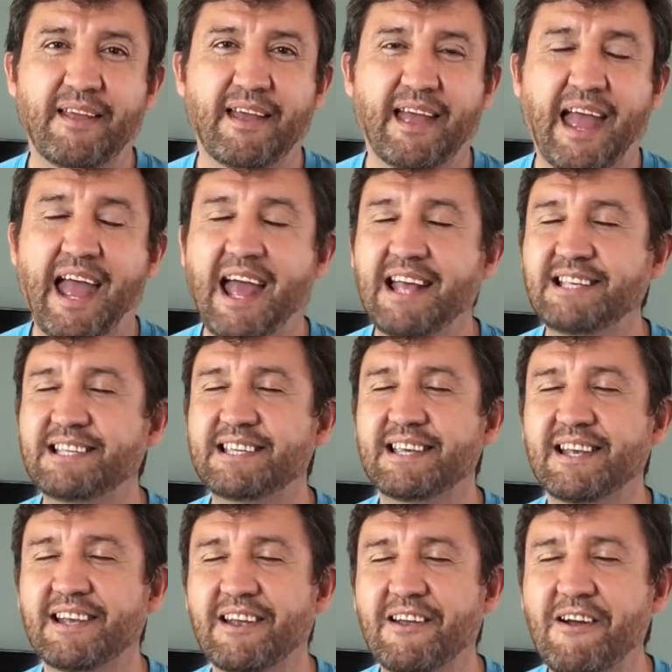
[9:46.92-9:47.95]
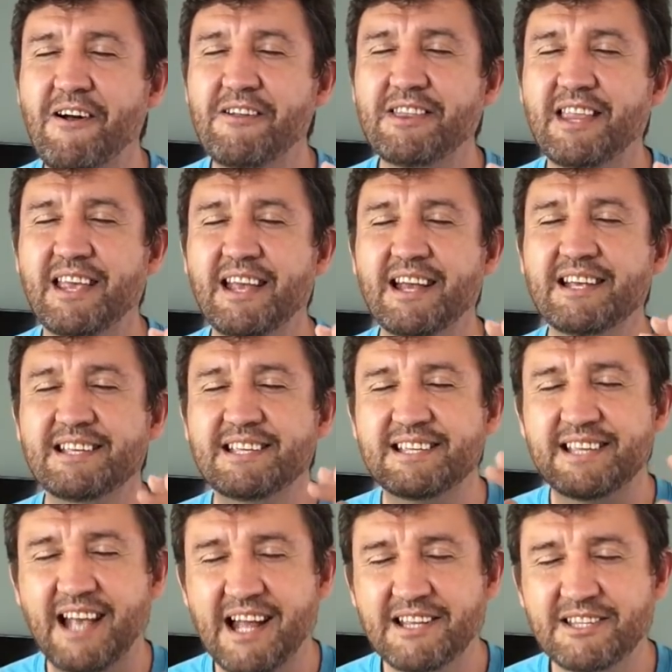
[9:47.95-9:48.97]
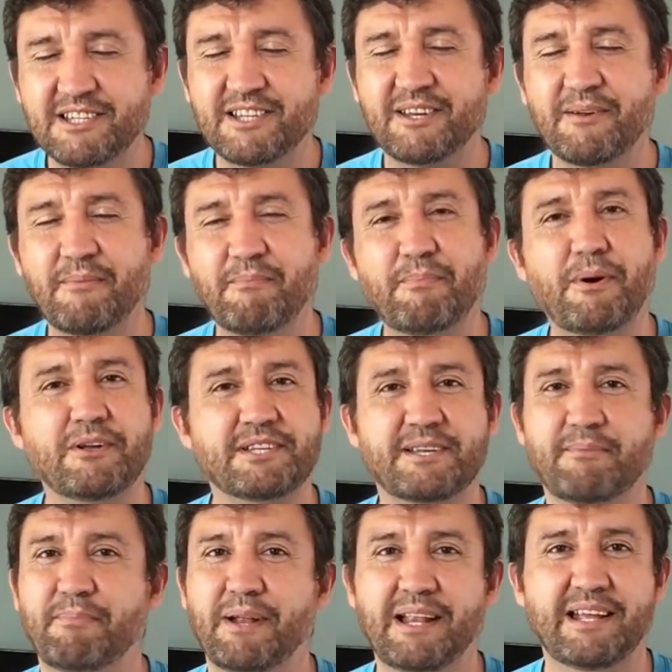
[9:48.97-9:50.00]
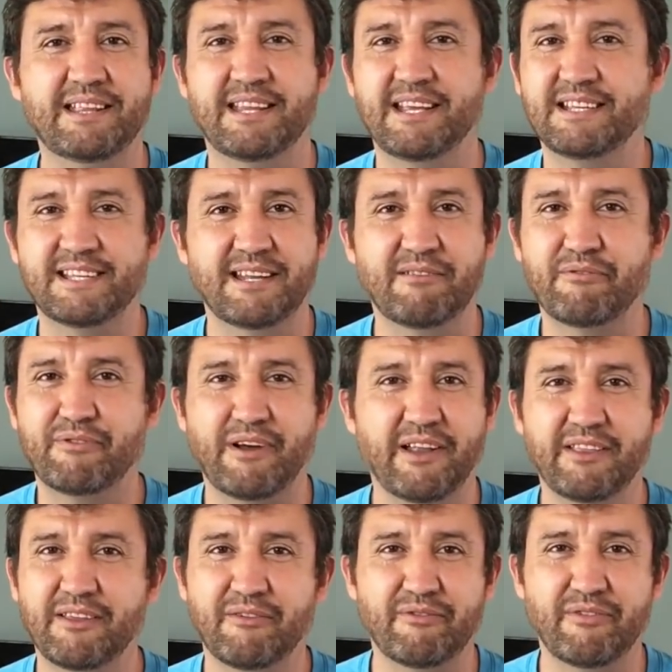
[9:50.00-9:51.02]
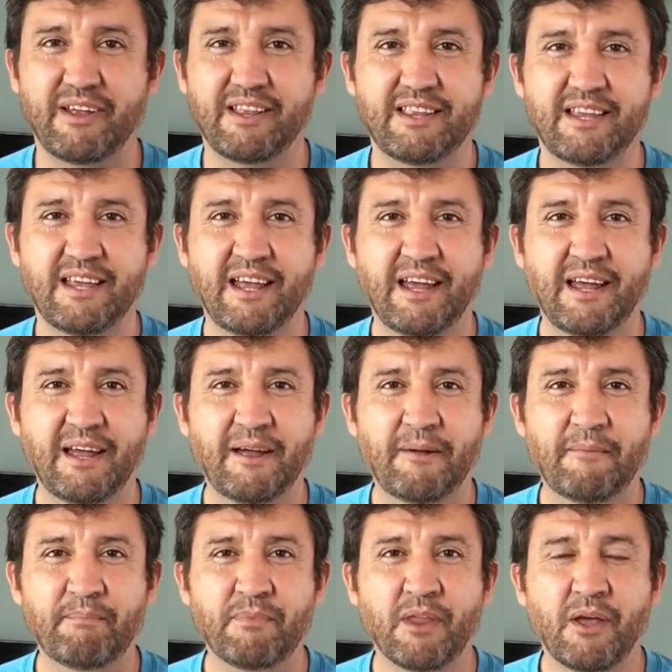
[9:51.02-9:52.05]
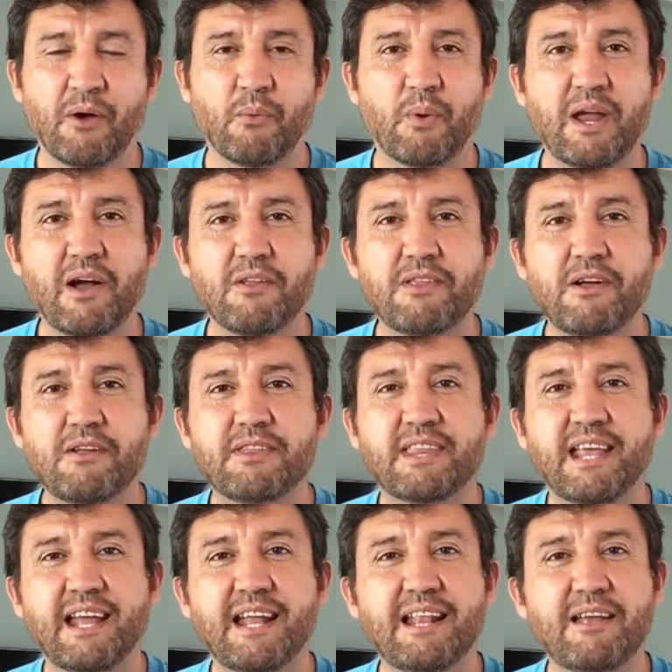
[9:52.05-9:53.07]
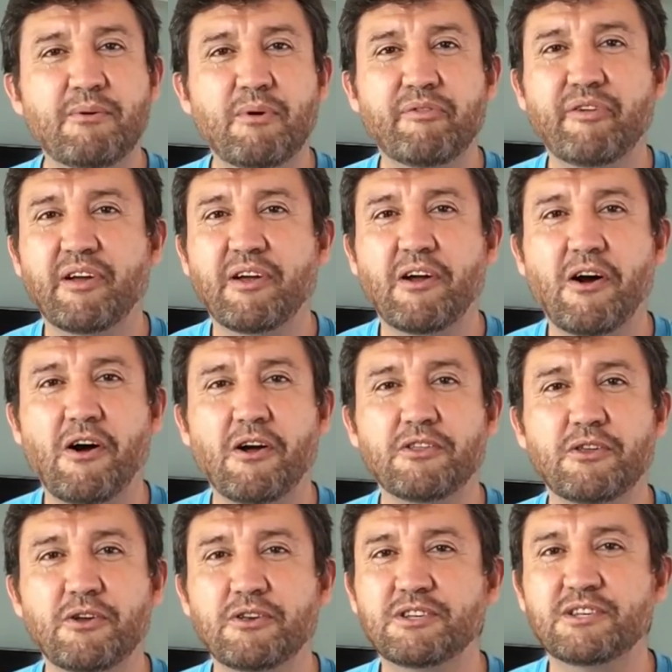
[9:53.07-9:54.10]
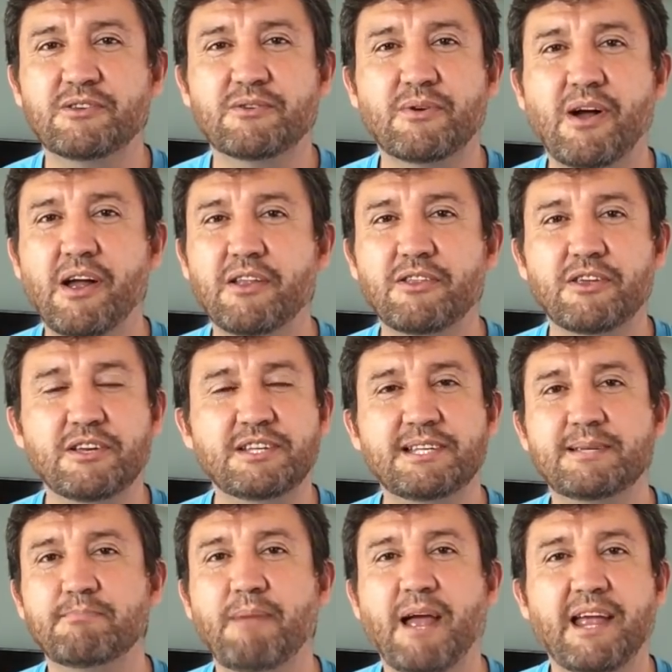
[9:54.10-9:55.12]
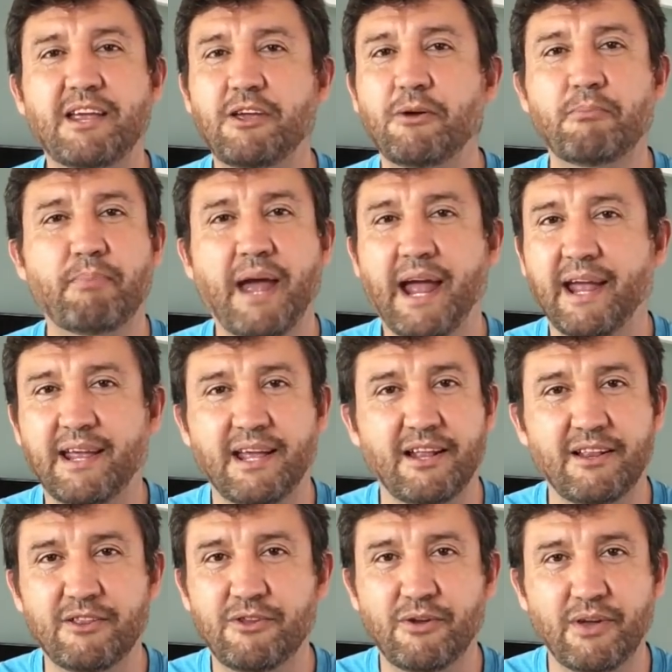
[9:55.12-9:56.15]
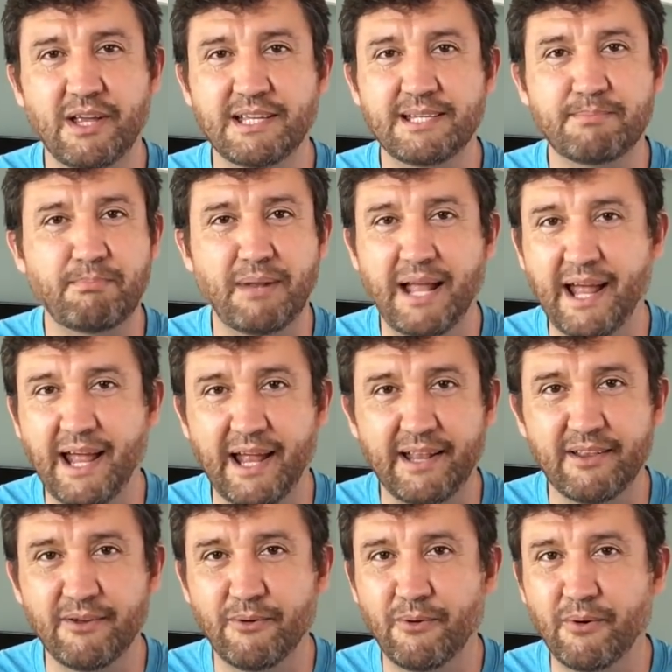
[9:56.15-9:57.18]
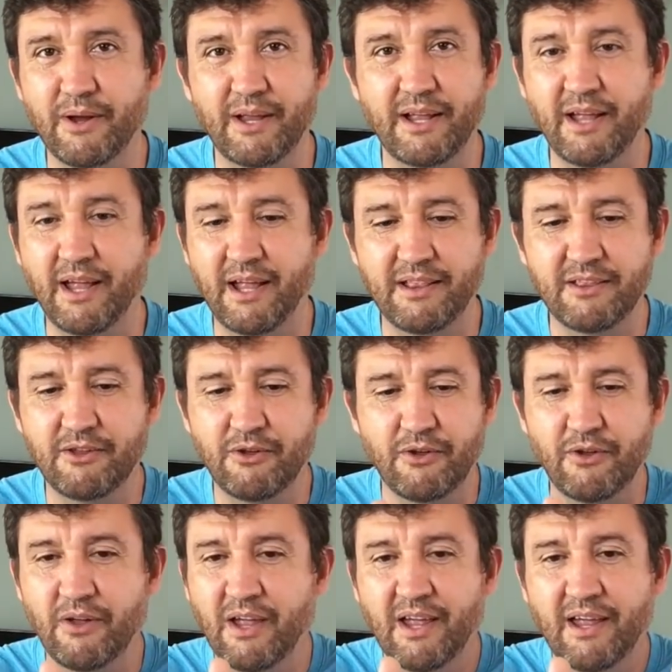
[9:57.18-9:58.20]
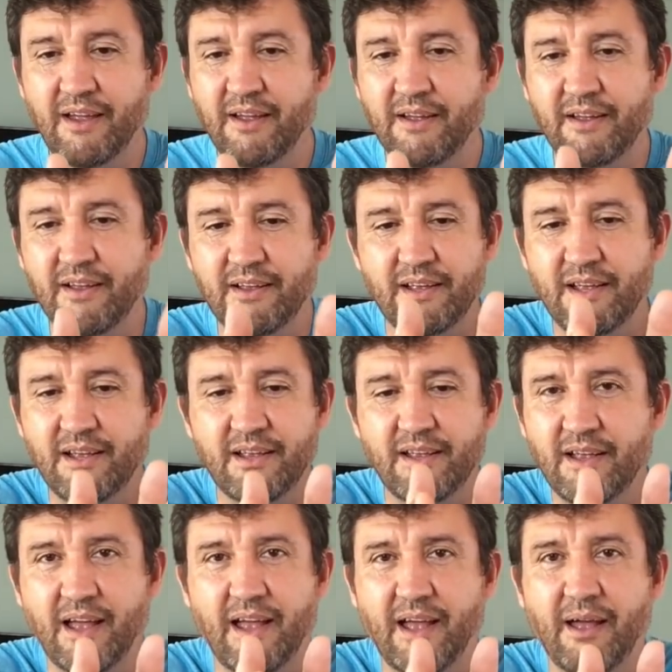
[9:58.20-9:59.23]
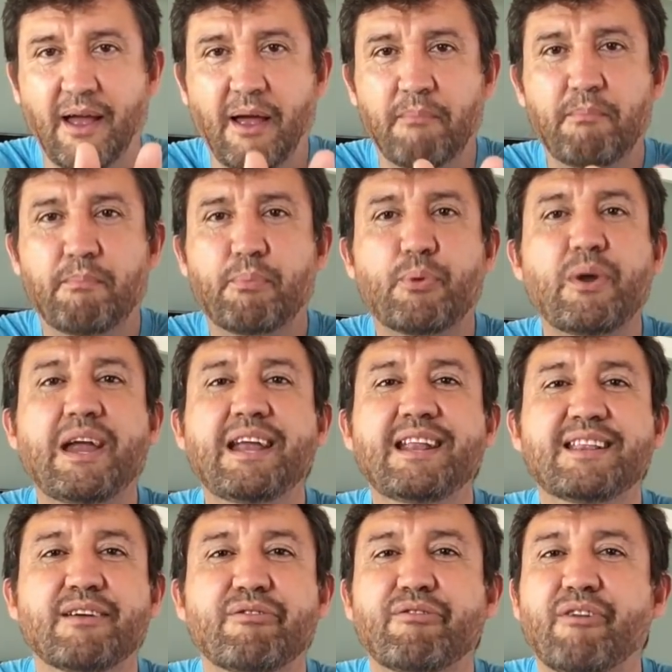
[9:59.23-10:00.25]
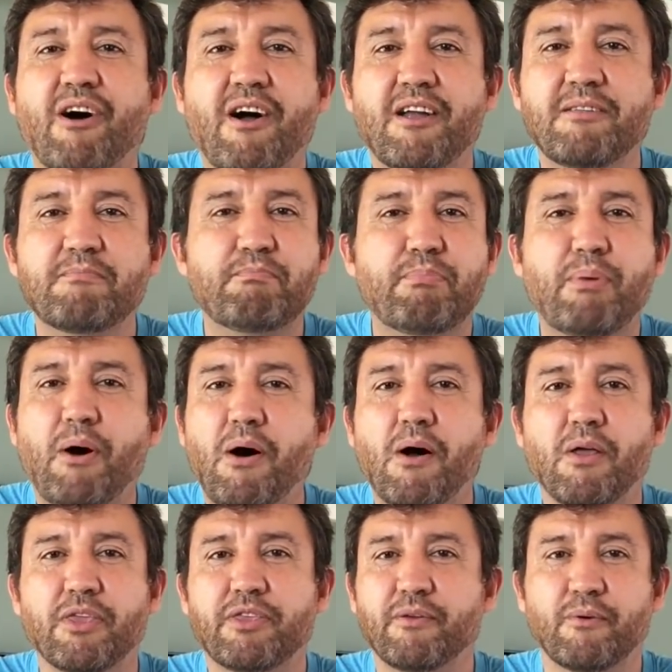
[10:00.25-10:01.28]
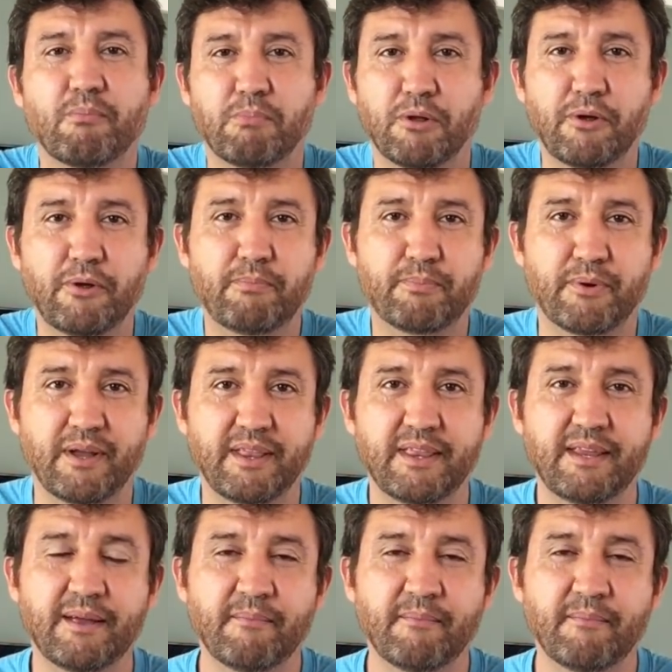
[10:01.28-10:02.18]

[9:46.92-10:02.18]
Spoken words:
has got such possibilities in front of it. We are not dealing with a God who's trying to smack you back into his plan or into a predefined path or blueprint.